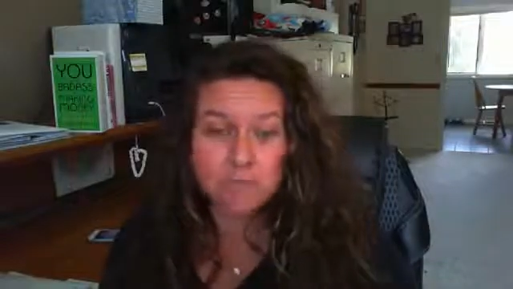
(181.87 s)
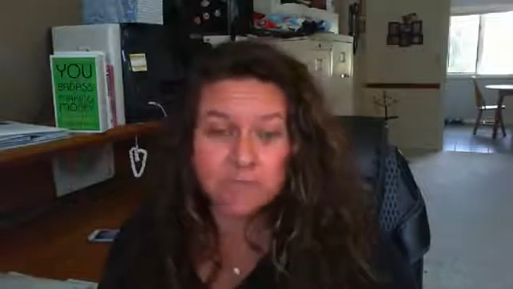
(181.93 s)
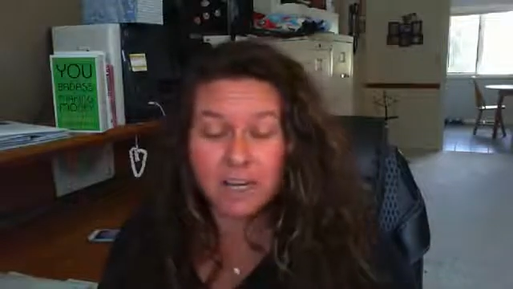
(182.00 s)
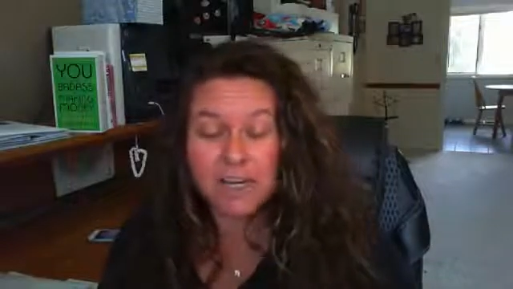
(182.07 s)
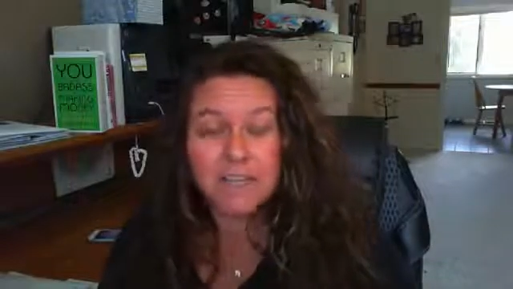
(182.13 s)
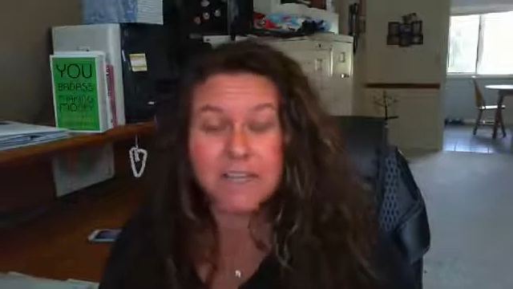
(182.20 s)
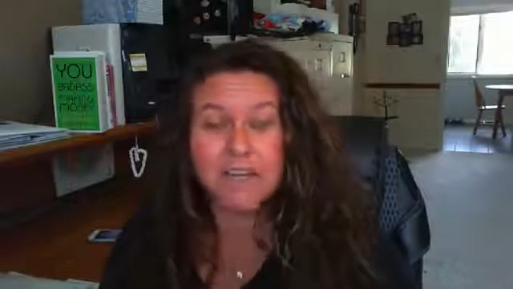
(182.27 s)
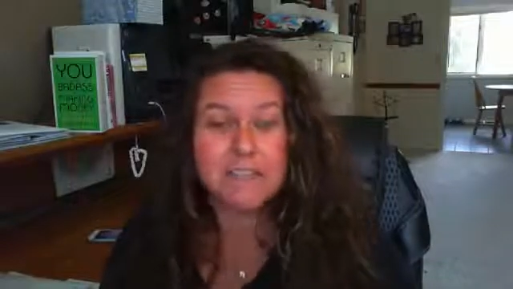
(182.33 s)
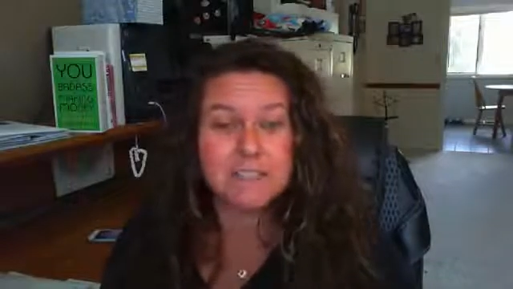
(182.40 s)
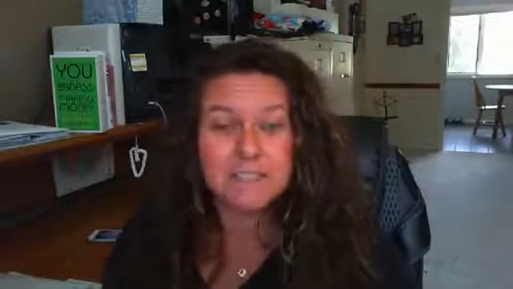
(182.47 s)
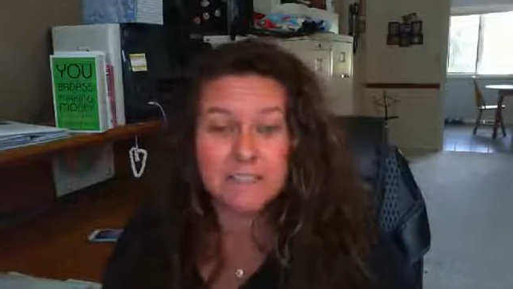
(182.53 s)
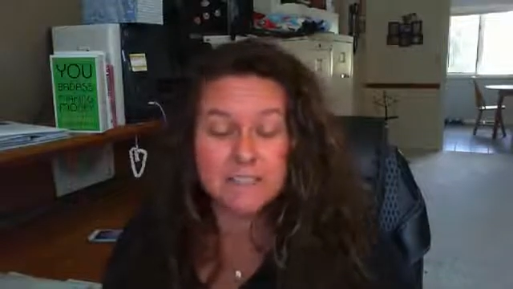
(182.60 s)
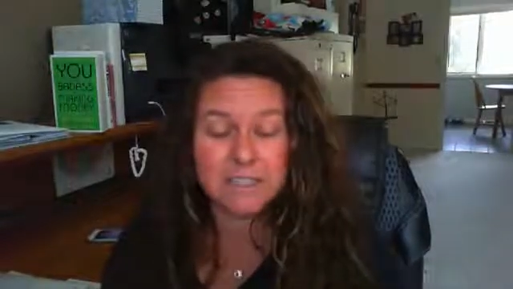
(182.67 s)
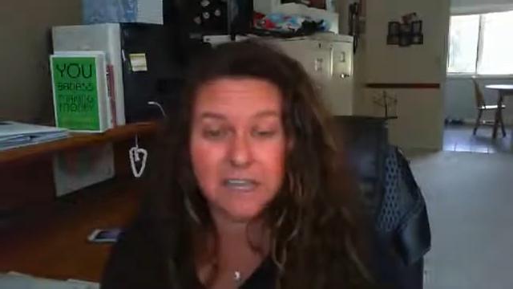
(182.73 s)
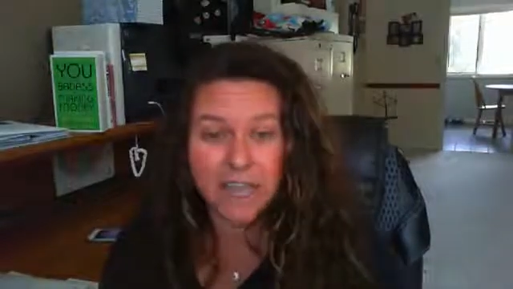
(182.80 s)
99
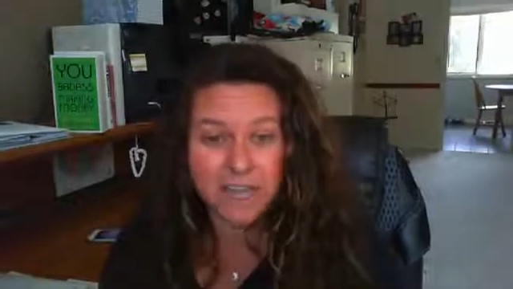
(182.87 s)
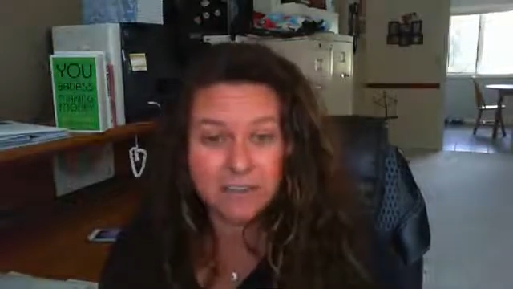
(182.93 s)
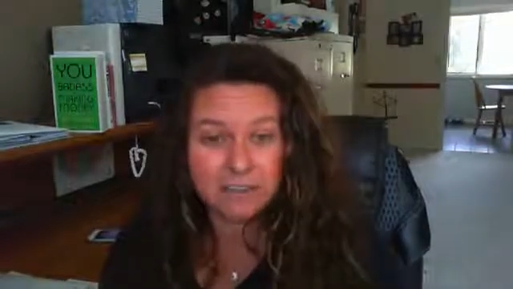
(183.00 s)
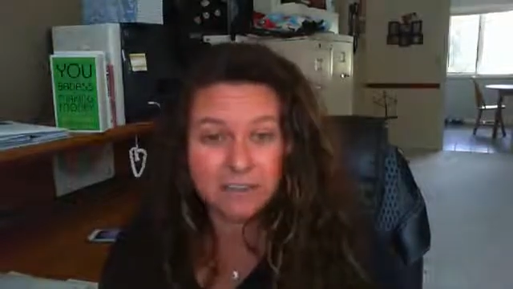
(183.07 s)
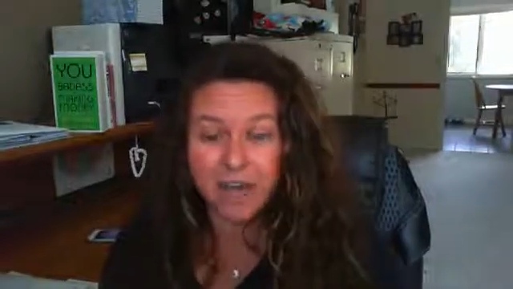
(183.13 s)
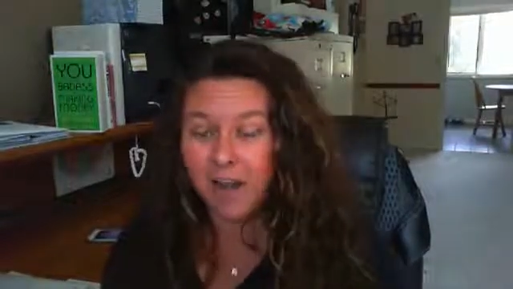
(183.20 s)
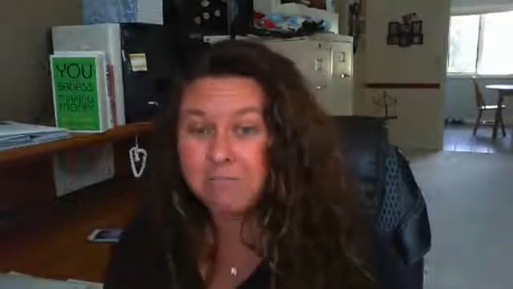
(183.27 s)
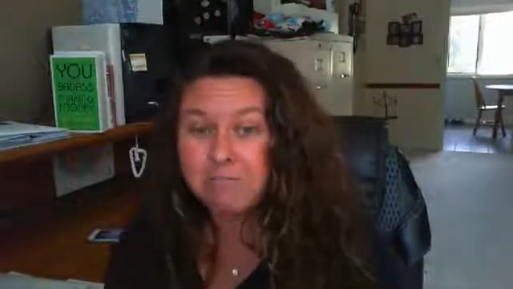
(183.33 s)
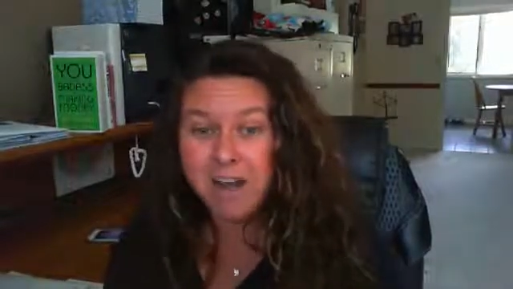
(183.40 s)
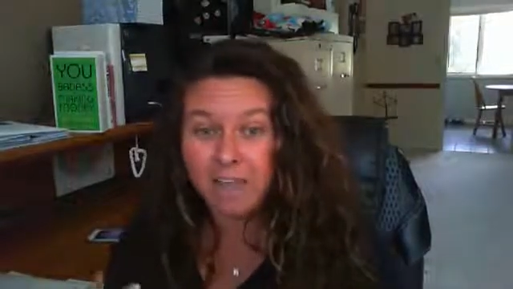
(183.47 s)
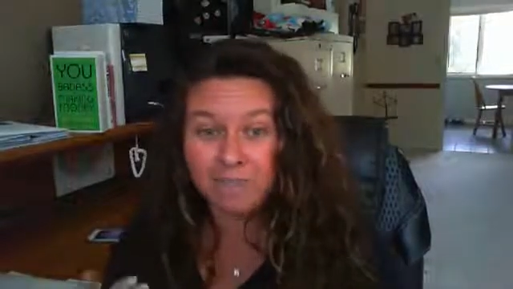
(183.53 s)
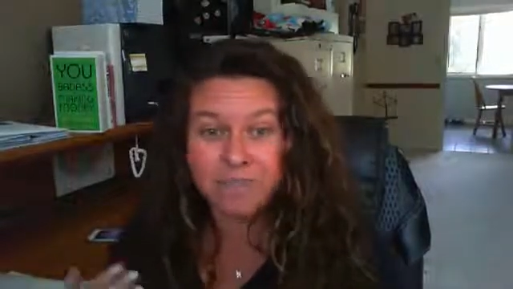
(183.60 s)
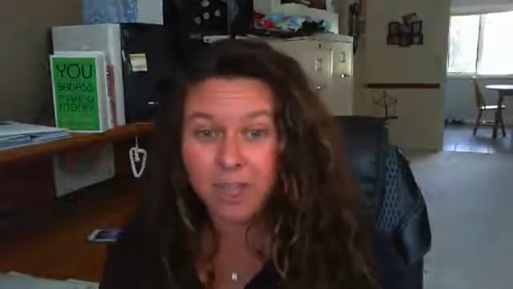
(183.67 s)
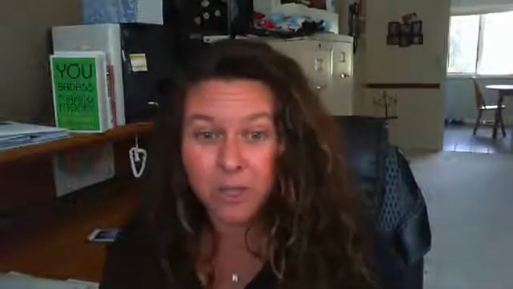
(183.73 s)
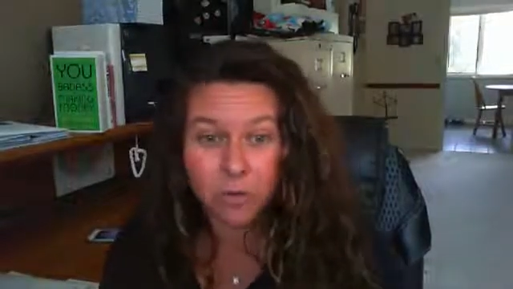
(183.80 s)
cents a gallon. I'm
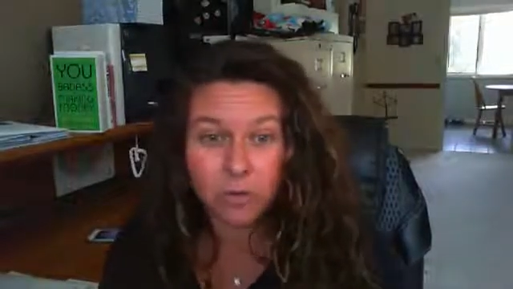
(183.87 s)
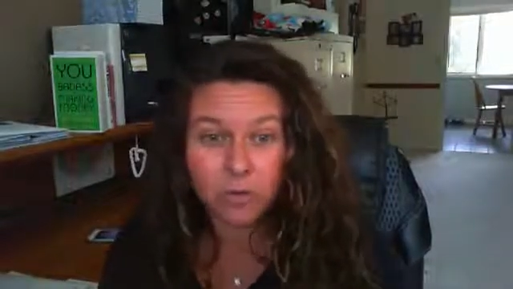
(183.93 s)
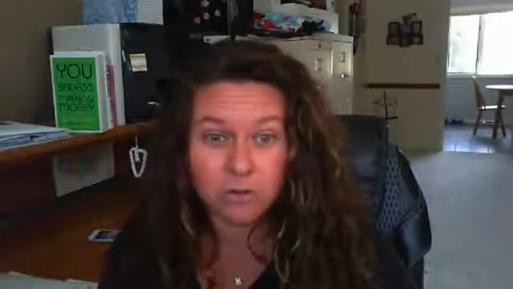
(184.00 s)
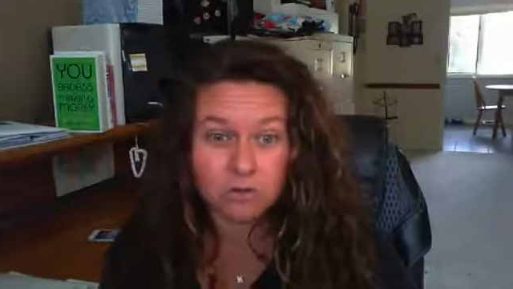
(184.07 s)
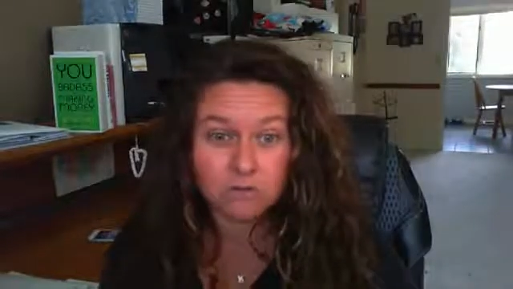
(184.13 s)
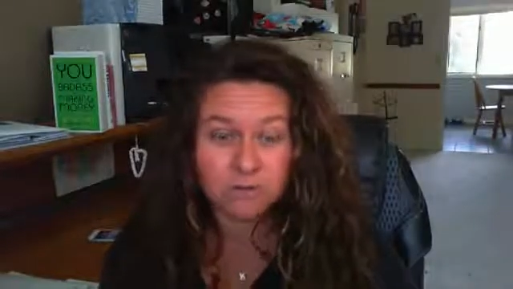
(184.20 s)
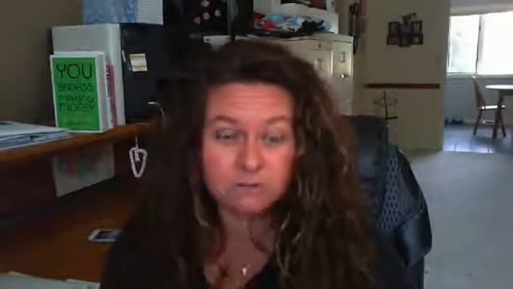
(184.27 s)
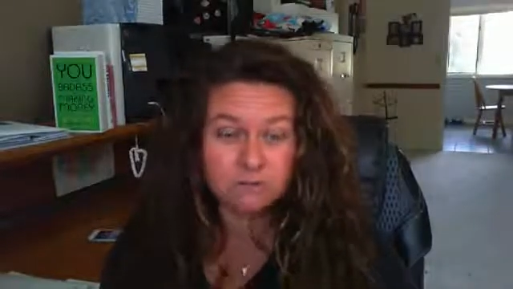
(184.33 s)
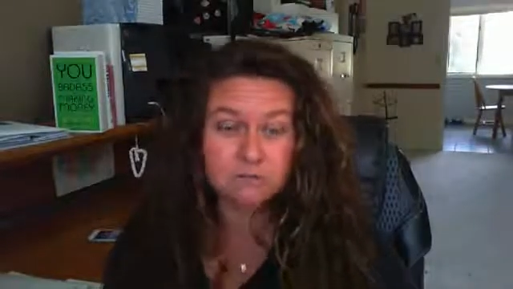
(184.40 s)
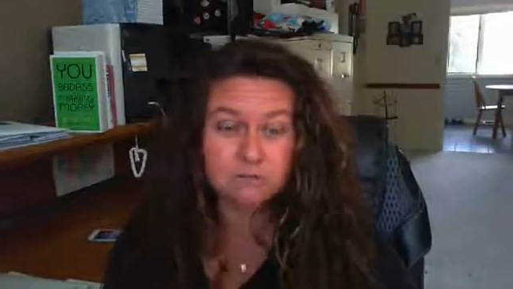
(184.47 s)
not that old.